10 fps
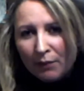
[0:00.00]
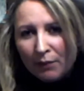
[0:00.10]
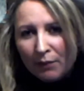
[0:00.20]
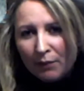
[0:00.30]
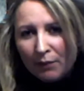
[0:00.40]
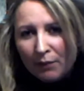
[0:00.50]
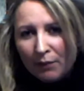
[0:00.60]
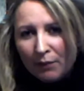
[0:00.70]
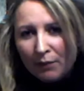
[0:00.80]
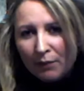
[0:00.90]
in the
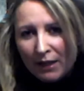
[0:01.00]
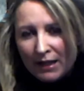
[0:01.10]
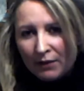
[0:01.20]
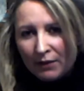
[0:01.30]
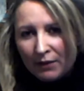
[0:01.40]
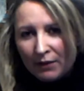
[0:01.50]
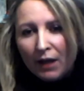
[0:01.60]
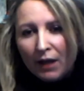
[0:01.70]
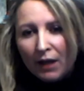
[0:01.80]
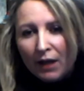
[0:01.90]
marketplace out there.
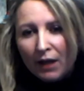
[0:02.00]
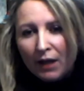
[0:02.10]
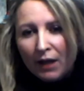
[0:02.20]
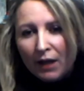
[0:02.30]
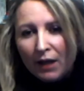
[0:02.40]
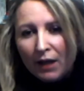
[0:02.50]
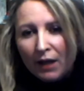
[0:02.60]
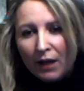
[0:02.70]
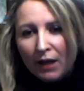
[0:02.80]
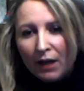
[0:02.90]
And it
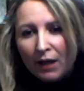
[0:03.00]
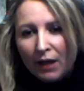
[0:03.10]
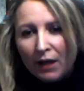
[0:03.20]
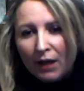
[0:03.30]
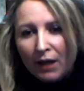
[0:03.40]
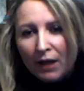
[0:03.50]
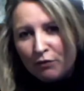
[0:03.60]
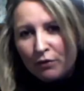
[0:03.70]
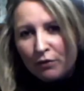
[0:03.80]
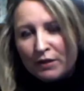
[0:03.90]
was probably
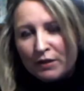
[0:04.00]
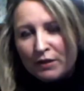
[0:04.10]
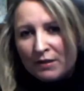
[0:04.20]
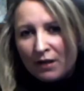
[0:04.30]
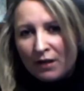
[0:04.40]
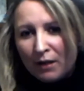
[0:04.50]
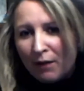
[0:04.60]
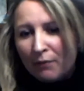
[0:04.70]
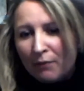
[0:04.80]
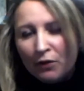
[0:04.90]
just before Christmas
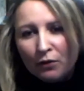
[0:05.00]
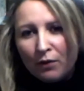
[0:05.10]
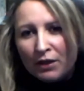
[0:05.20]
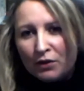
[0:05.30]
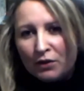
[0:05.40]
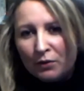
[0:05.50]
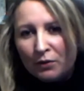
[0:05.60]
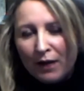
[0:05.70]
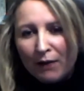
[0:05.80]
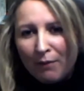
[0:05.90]
time. I'm not
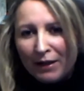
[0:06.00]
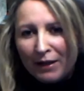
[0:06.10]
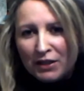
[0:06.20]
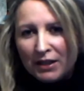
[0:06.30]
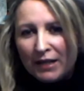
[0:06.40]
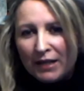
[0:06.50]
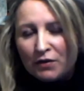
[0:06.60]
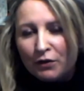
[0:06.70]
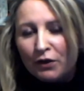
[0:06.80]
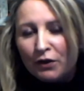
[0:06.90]
quite sure how I
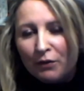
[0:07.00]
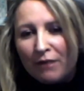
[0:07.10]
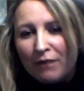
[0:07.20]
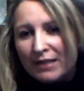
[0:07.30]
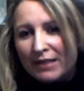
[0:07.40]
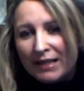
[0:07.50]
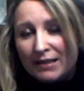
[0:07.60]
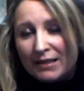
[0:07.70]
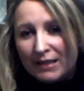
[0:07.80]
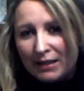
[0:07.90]
managed to get on
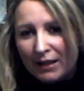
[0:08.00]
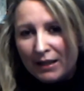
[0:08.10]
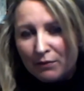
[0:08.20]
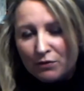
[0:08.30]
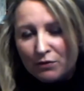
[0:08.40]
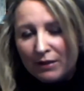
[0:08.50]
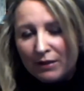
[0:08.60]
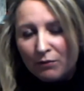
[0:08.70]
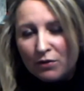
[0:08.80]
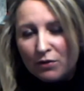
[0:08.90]
whoever's list it
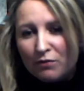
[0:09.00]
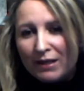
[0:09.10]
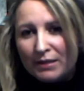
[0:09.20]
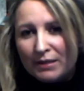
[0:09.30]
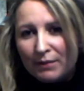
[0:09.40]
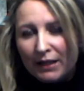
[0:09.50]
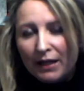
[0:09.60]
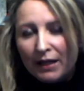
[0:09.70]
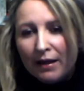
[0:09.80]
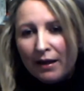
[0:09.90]
was
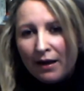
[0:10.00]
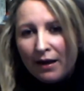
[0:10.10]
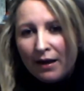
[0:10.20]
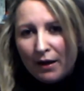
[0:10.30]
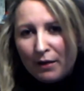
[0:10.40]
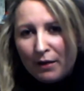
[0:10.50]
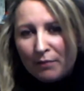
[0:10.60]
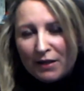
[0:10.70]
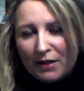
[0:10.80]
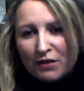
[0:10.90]
randomly.
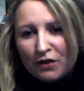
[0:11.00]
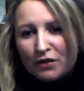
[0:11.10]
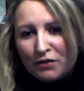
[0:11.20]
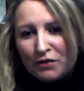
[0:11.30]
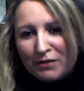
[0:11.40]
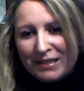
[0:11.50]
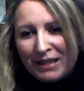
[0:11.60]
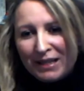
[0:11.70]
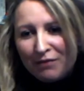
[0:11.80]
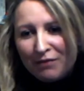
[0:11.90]
But I
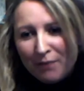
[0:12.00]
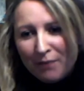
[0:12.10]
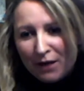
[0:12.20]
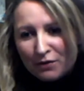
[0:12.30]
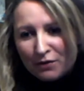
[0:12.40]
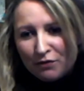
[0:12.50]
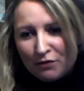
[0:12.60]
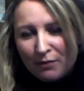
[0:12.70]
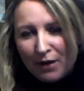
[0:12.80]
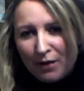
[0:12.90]
started to receive
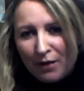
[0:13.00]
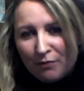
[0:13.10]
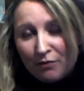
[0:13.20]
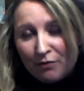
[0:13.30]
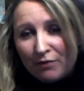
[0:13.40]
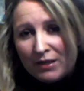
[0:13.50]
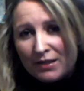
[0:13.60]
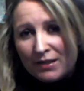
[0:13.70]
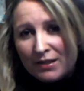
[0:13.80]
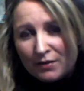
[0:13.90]
emails from
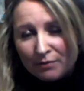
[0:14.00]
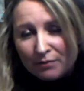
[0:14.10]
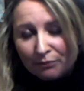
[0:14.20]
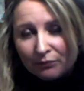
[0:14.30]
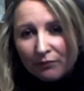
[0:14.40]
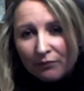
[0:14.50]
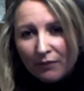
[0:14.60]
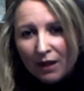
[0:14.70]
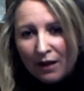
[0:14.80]
Vincent,